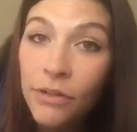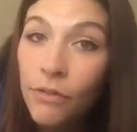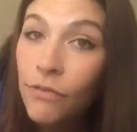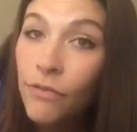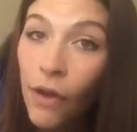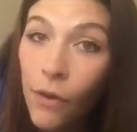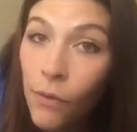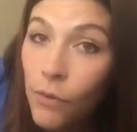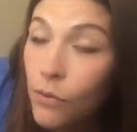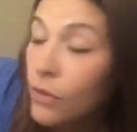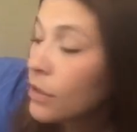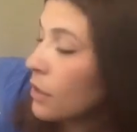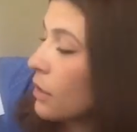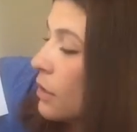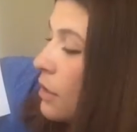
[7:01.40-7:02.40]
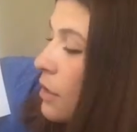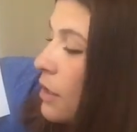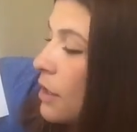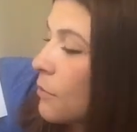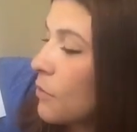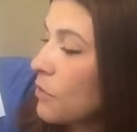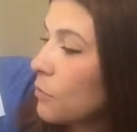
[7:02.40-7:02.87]
on your phone
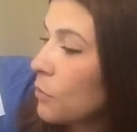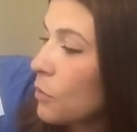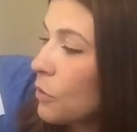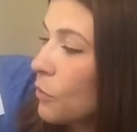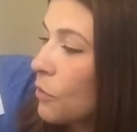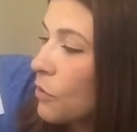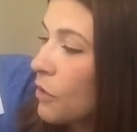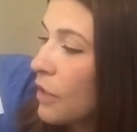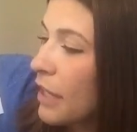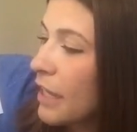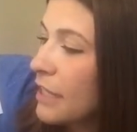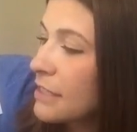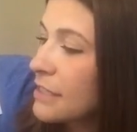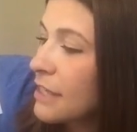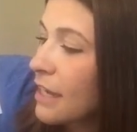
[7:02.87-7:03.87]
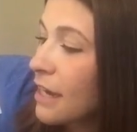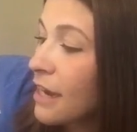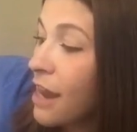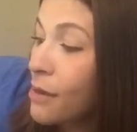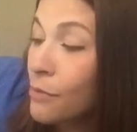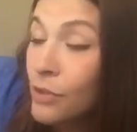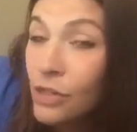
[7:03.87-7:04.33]
when you're with your kids. Get it
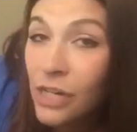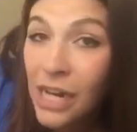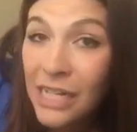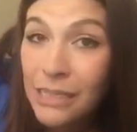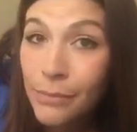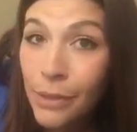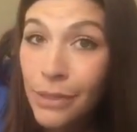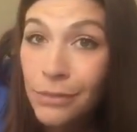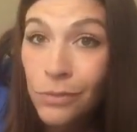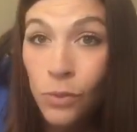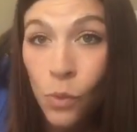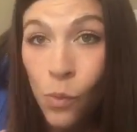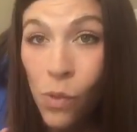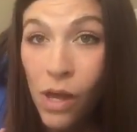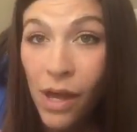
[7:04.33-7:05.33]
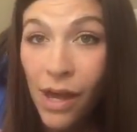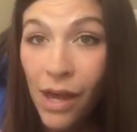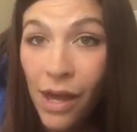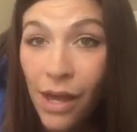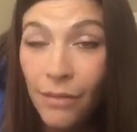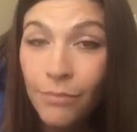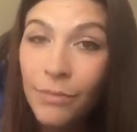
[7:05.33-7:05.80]
on with your husband.
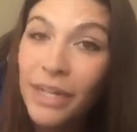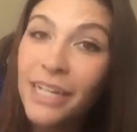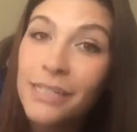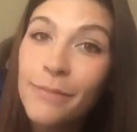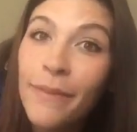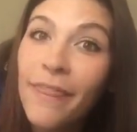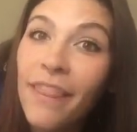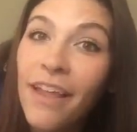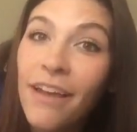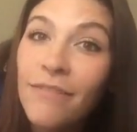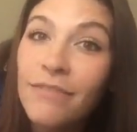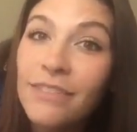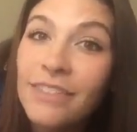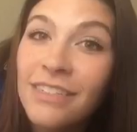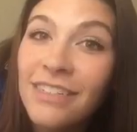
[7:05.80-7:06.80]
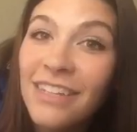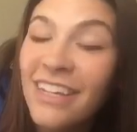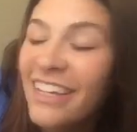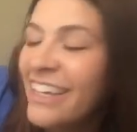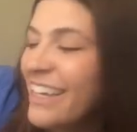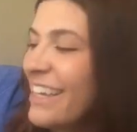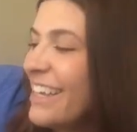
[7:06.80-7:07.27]
What? My husband loved
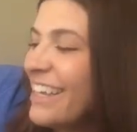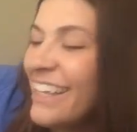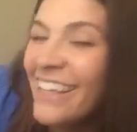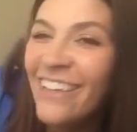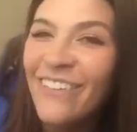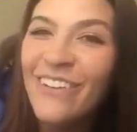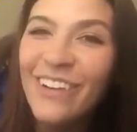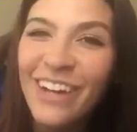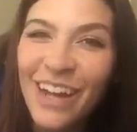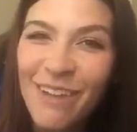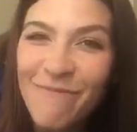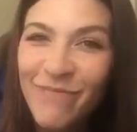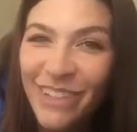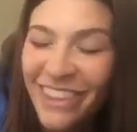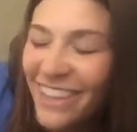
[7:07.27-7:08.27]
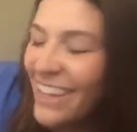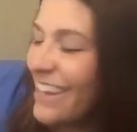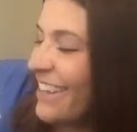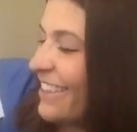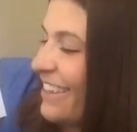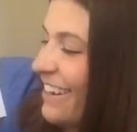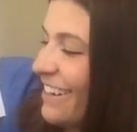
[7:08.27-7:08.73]
when I put that
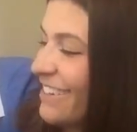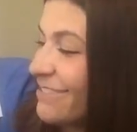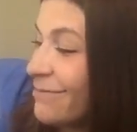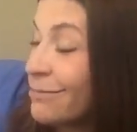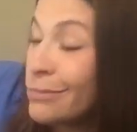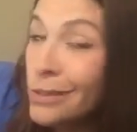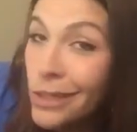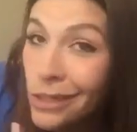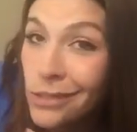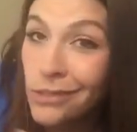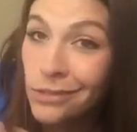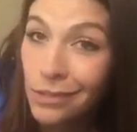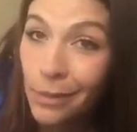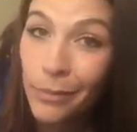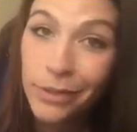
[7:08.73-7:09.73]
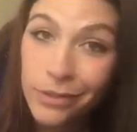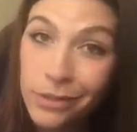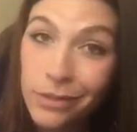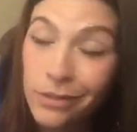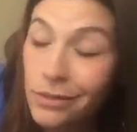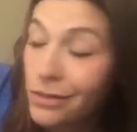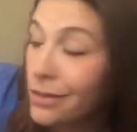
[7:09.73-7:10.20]
in there, because, I mean,
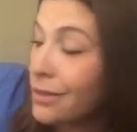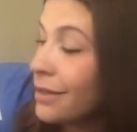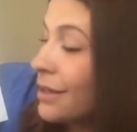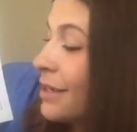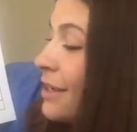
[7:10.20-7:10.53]
seriously.